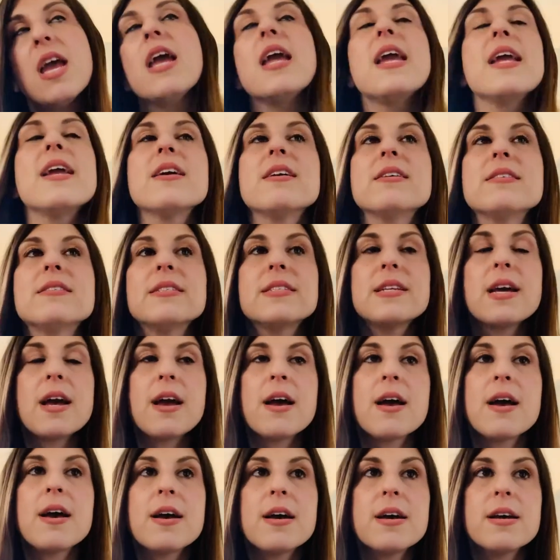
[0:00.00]
and uh,
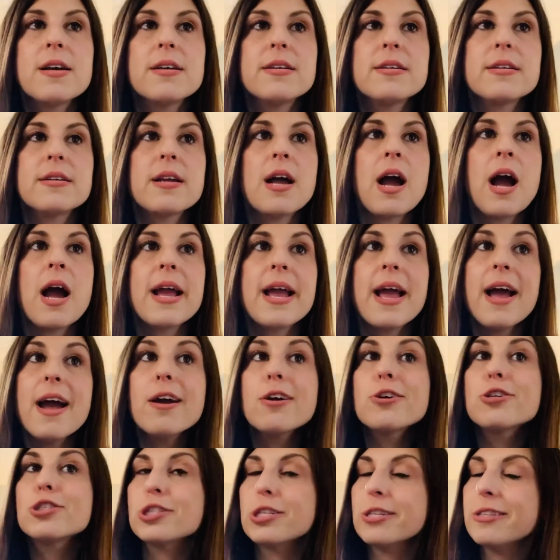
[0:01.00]
I
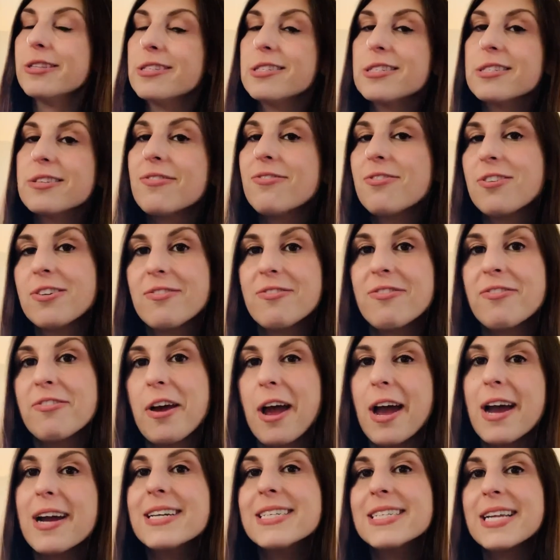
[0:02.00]
actually, this is a fun
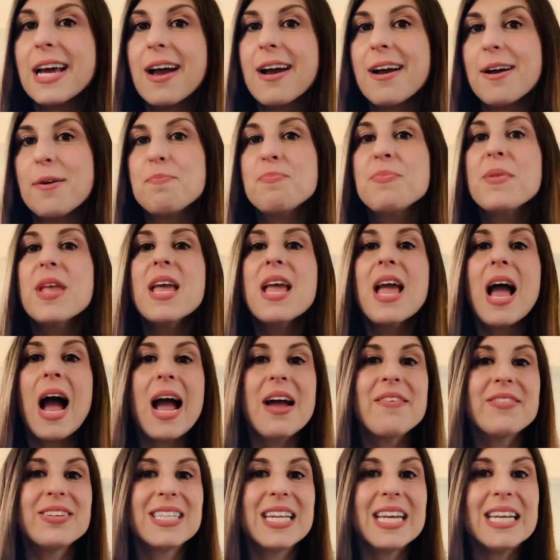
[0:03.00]
fact, um, I
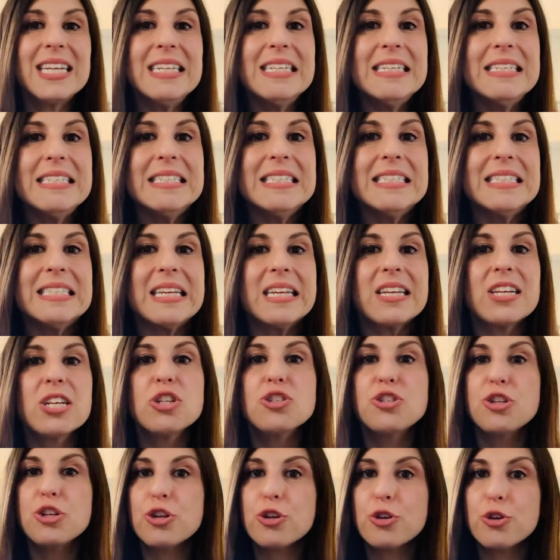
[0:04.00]
have a tendency
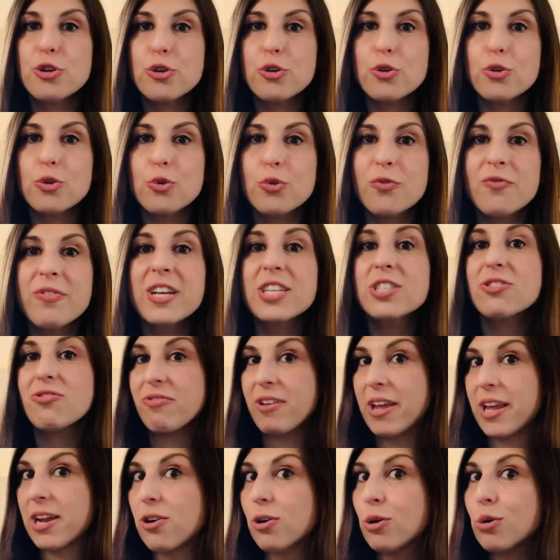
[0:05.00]
to
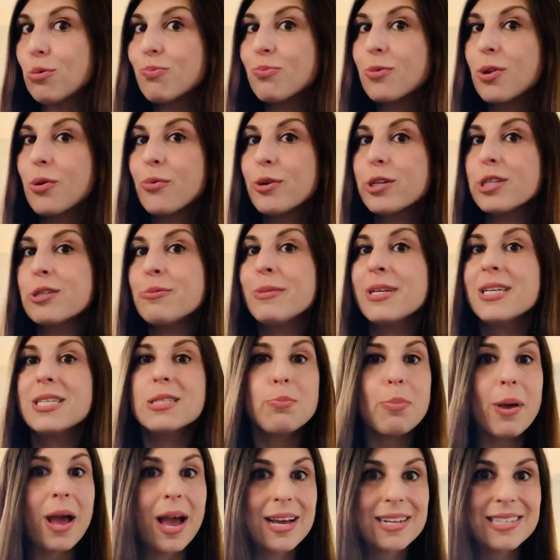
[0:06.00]
vasovagal, which means
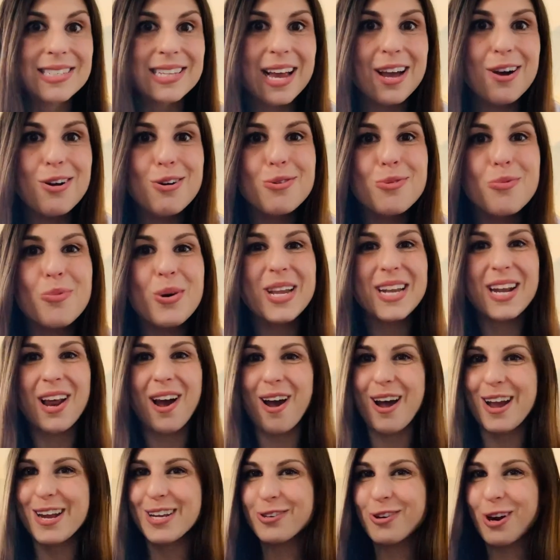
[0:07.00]
pass out when
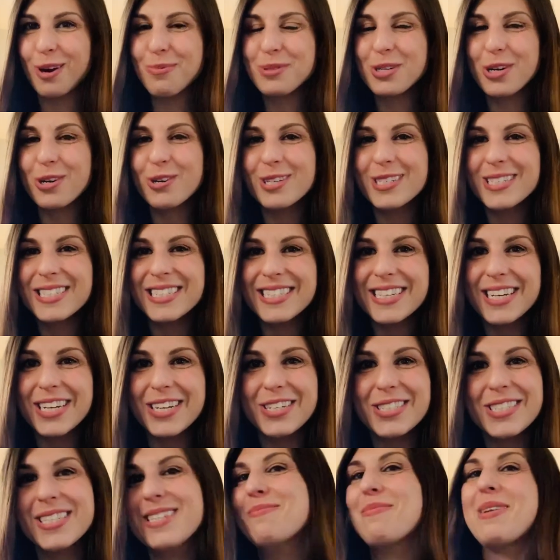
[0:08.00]
eye drops are
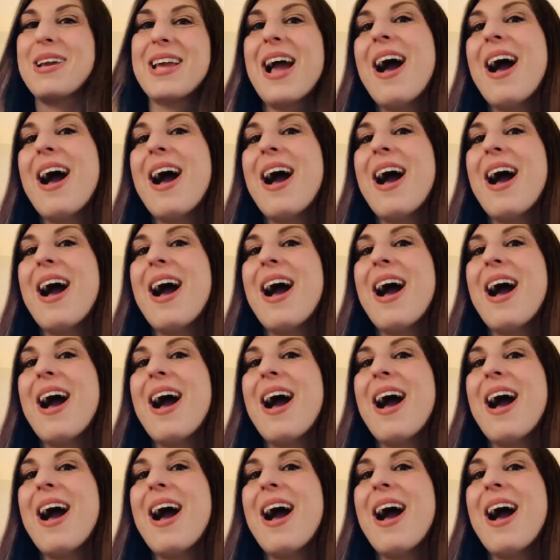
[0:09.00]
instilled in my